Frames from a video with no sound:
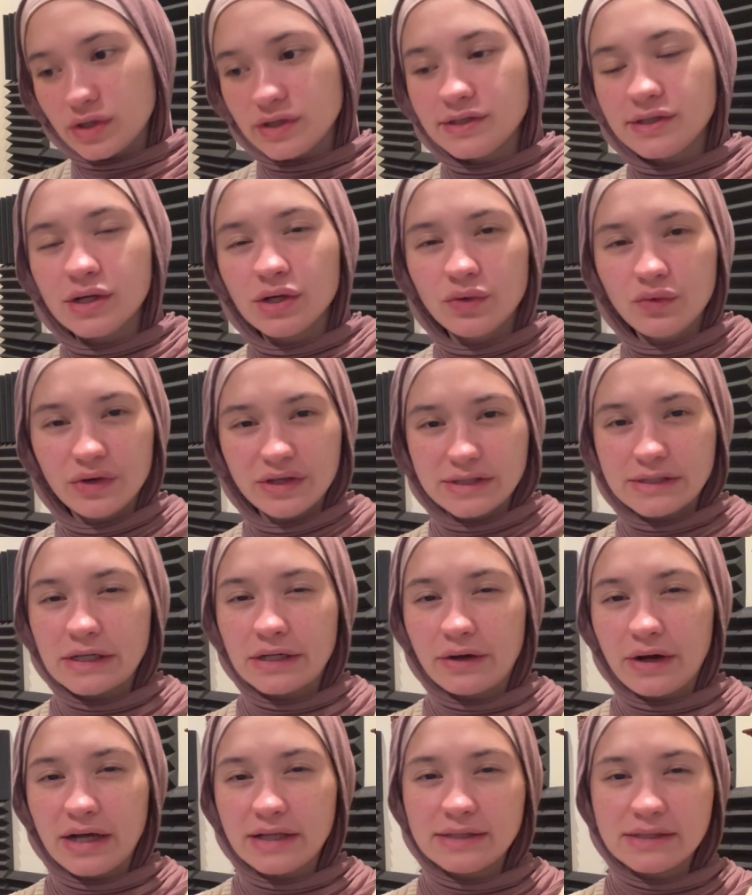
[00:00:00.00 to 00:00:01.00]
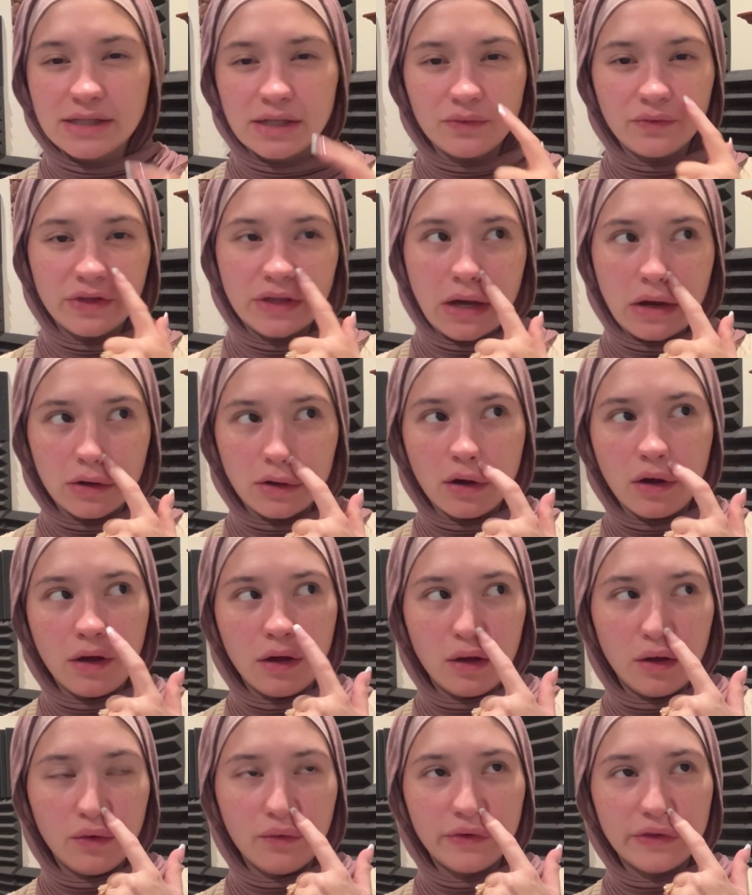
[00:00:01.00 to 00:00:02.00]
so with cigarettes than with
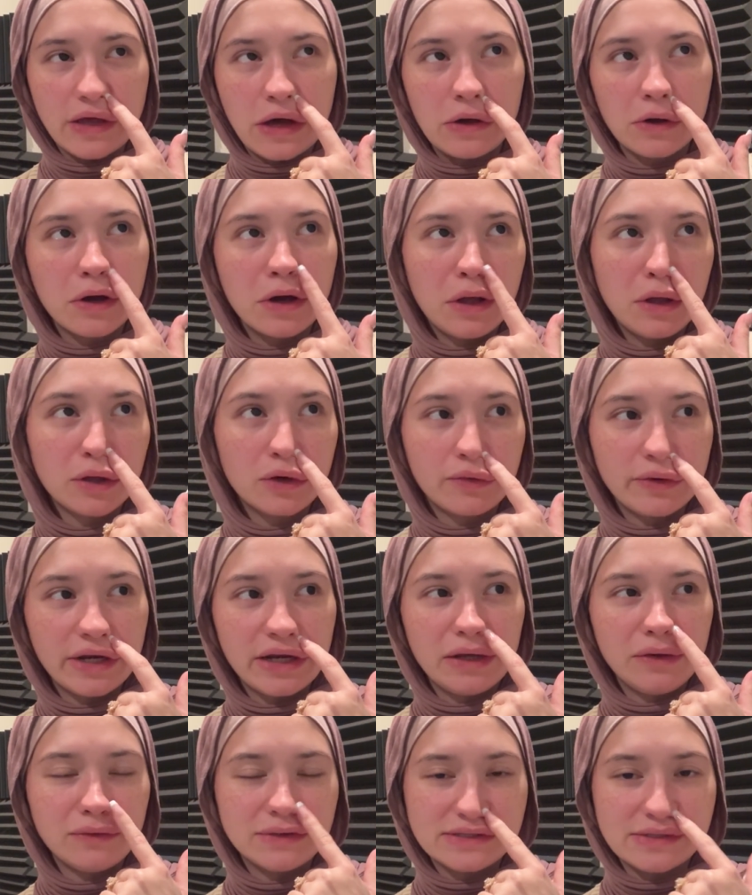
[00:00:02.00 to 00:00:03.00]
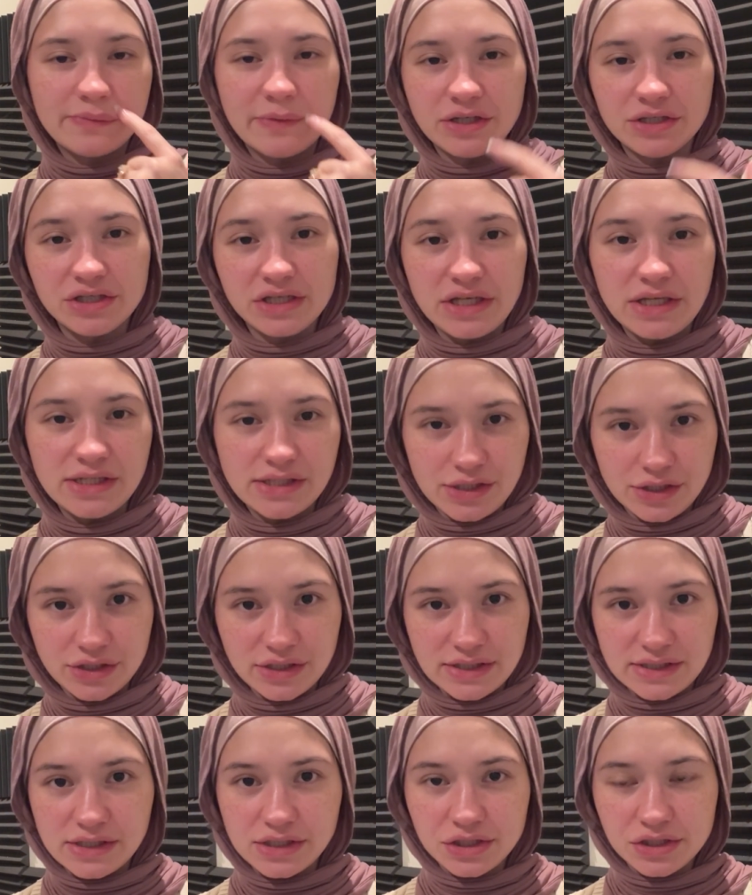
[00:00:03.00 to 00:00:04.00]
alcohol, quitting was a much easier
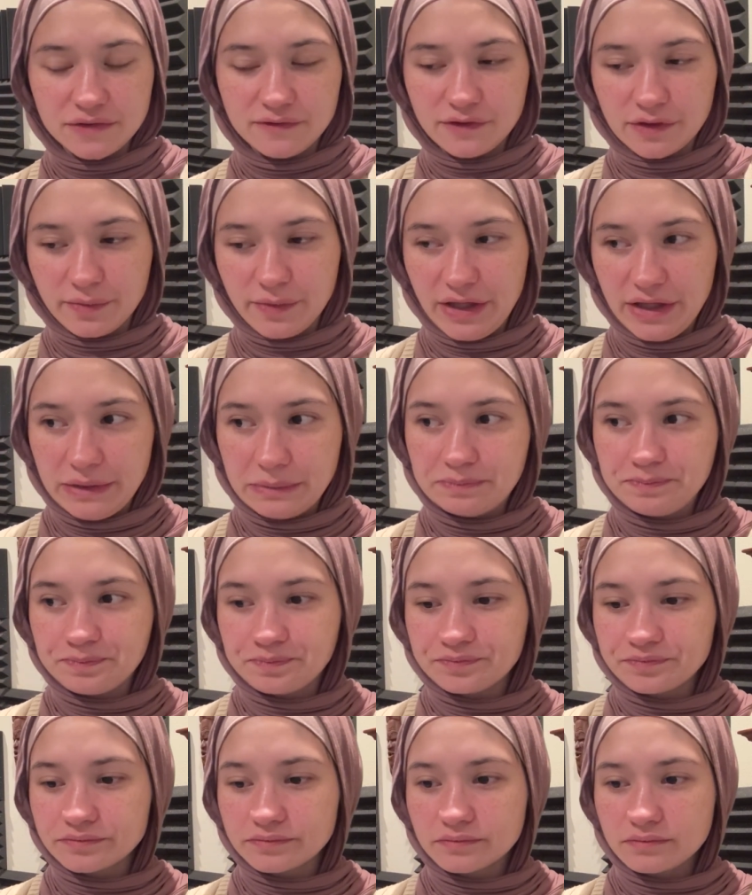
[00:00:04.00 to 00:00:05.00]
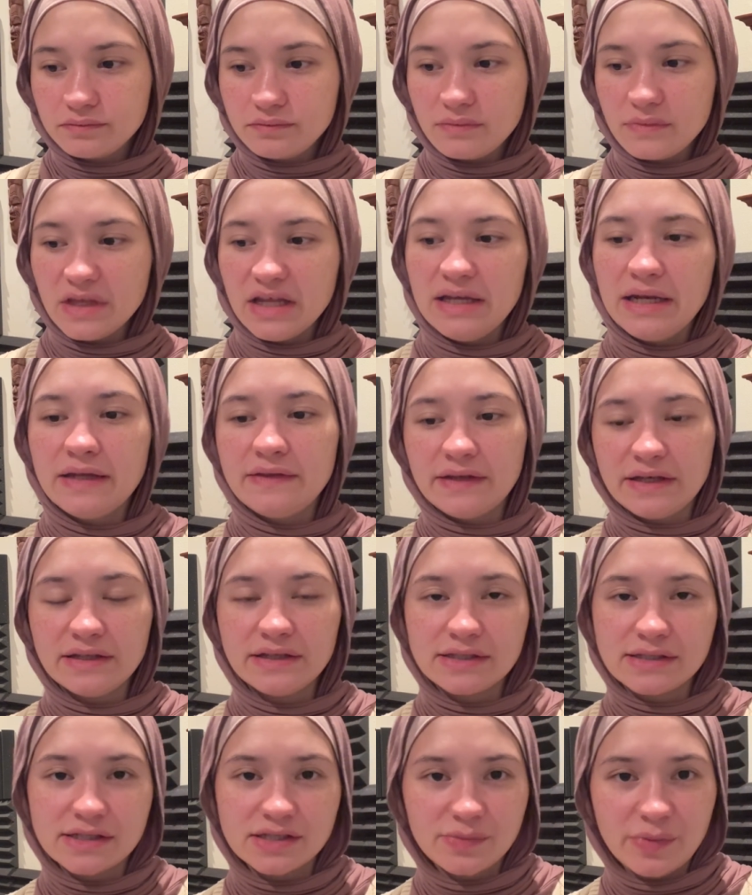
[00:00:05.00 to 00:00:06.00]
decision for me. And I think
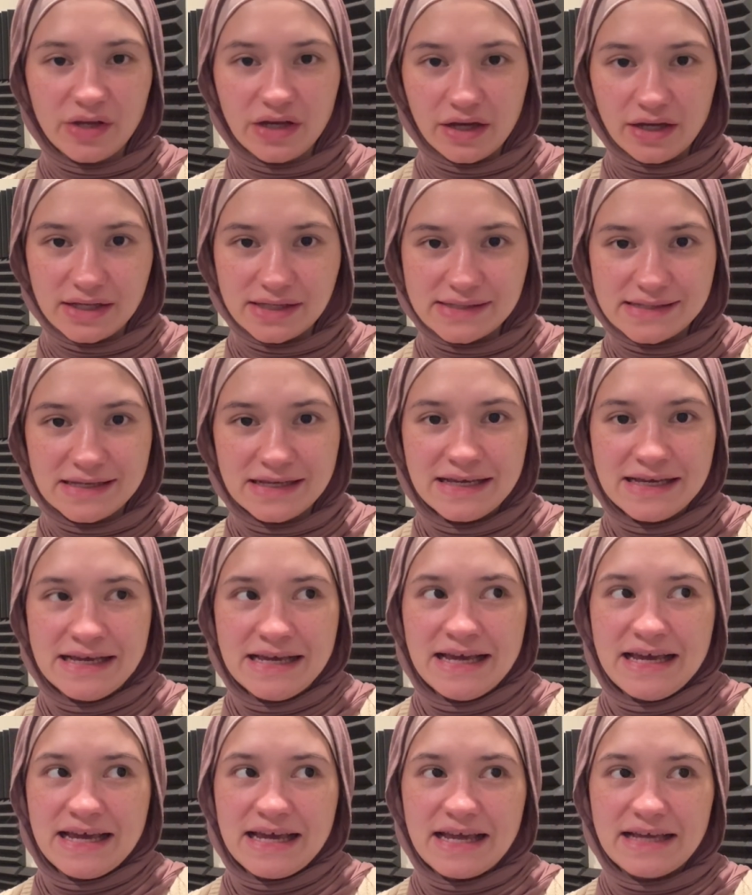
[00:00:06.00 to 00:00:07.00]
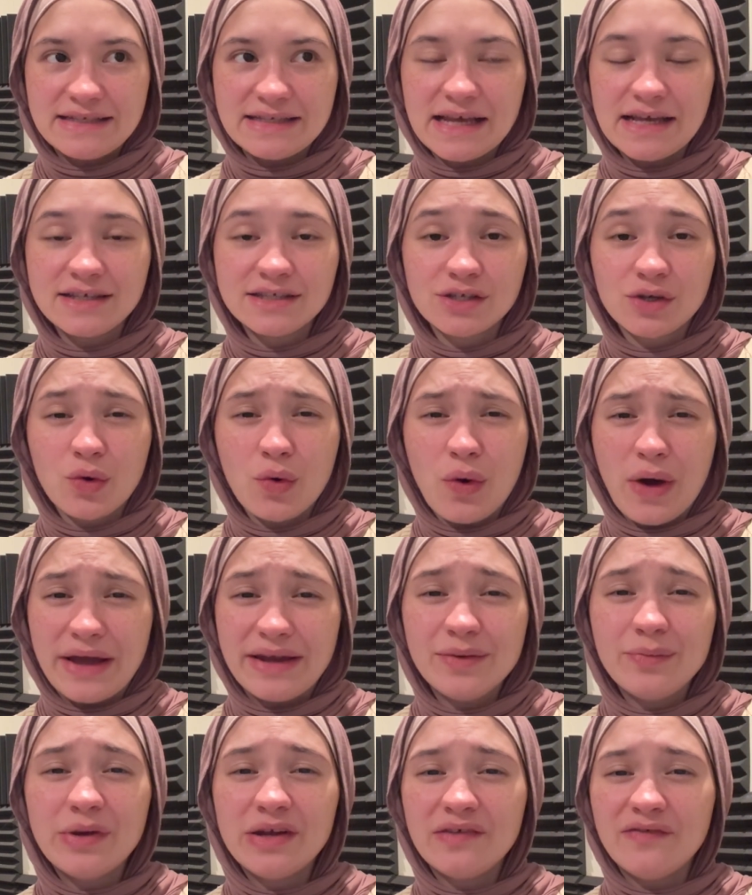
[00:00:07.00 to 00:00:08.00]
this is because it takes quite
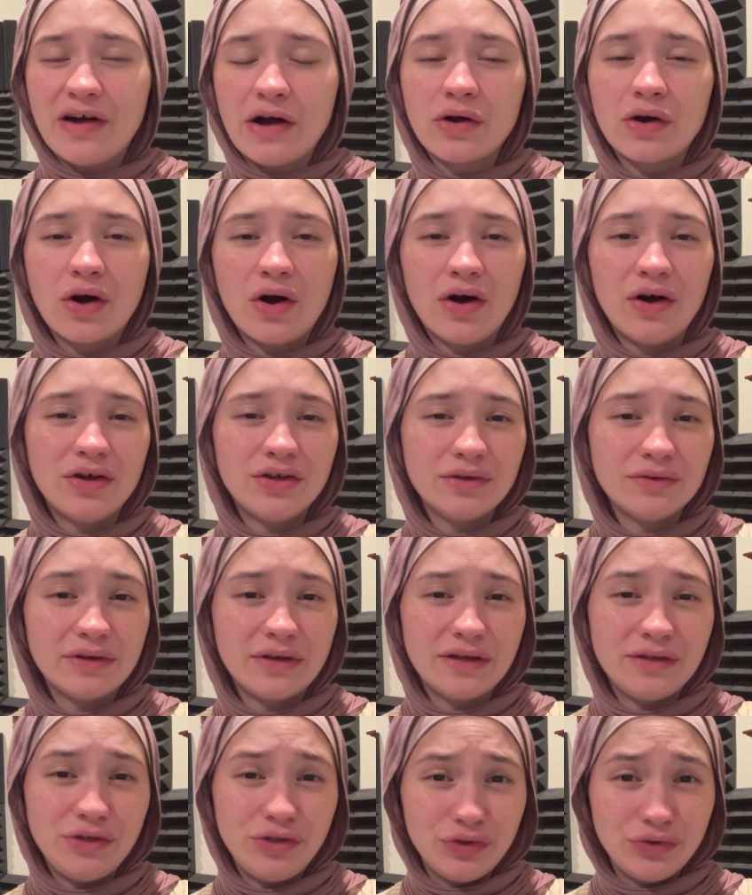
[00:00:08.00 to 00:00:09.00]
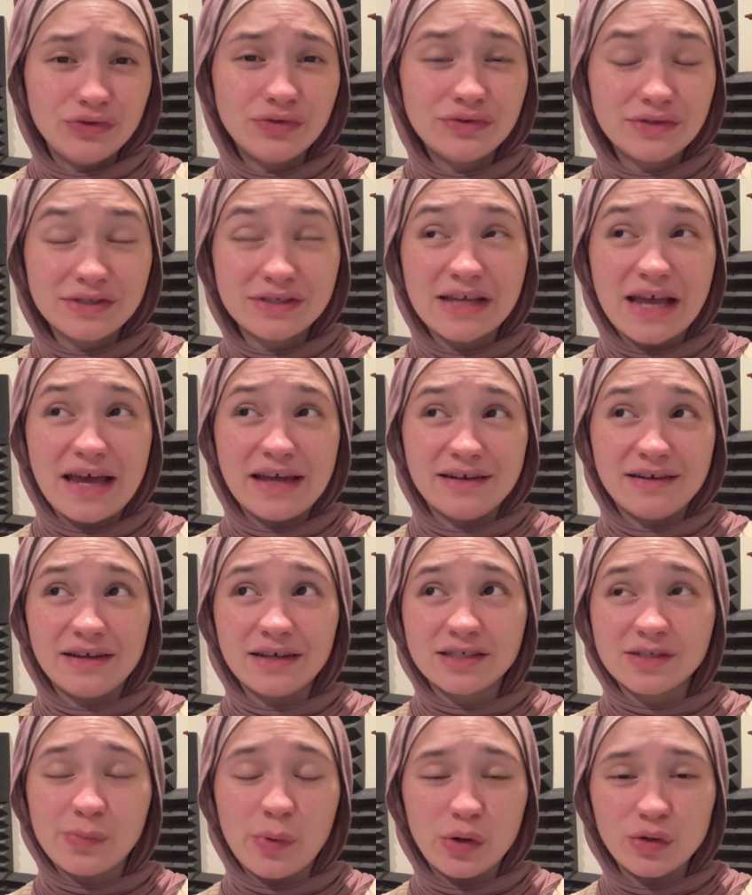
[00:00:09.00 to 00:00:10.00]
a bit of alcohol use and
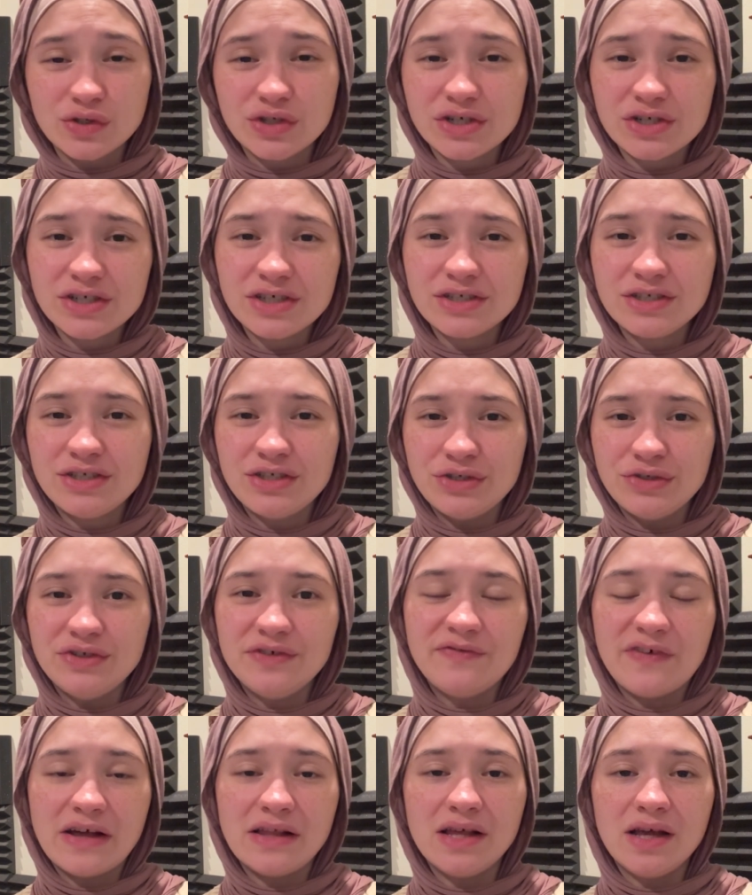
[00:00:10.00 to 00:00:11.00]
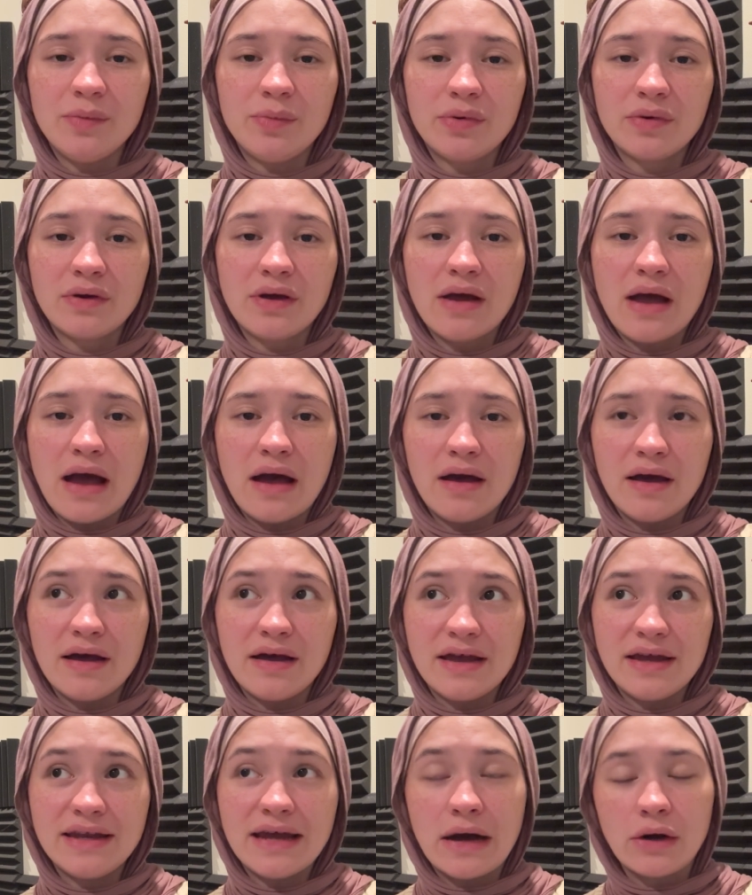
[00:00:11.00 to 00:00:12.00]
exposure to develop
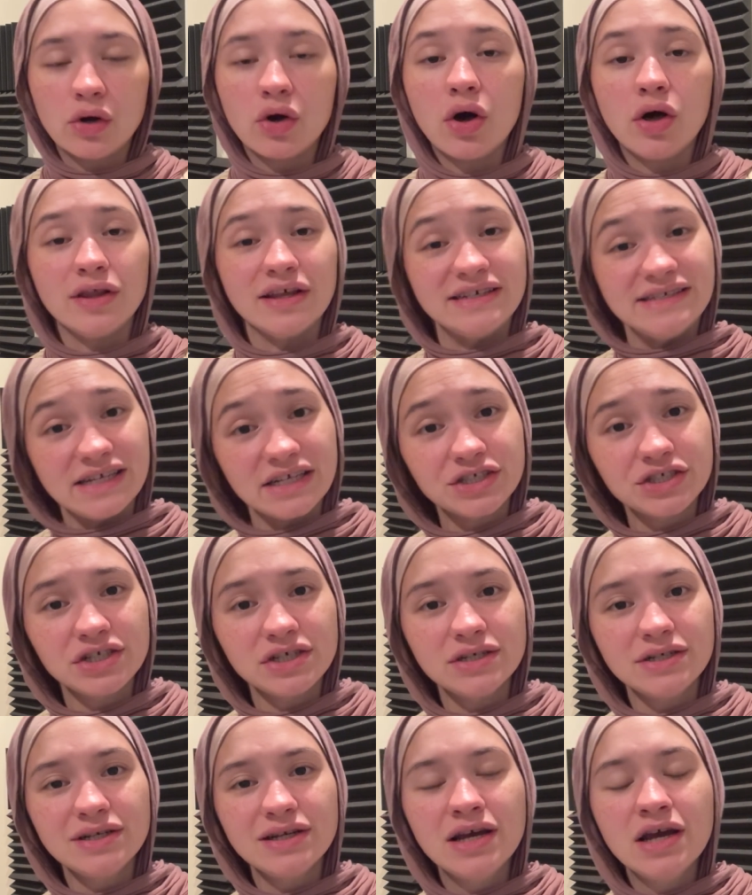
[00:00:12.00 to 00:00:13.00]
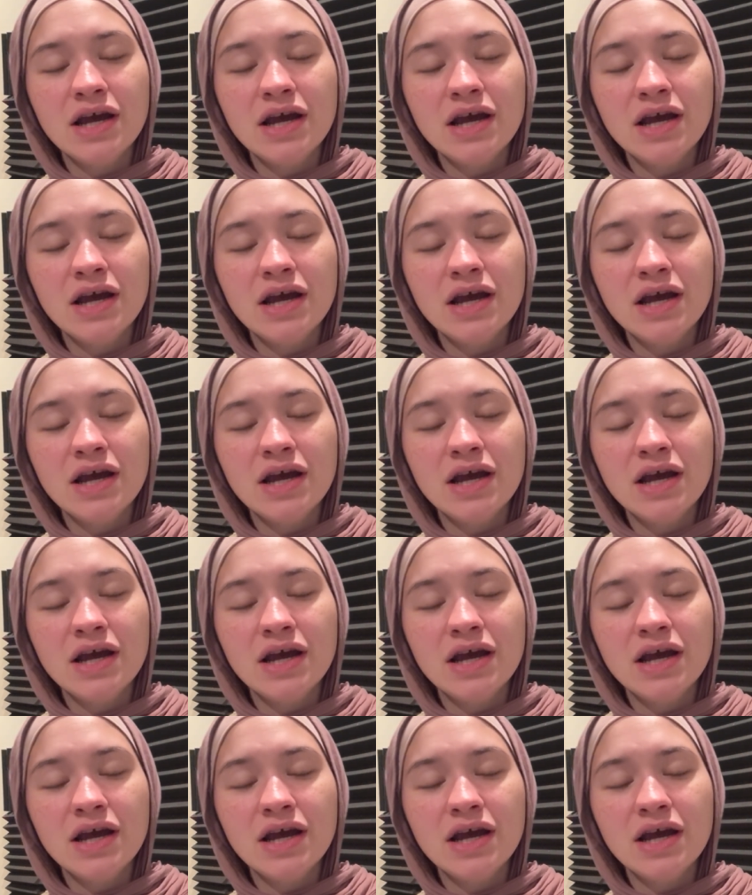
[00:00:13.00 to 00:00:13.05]
an alcohol addiction,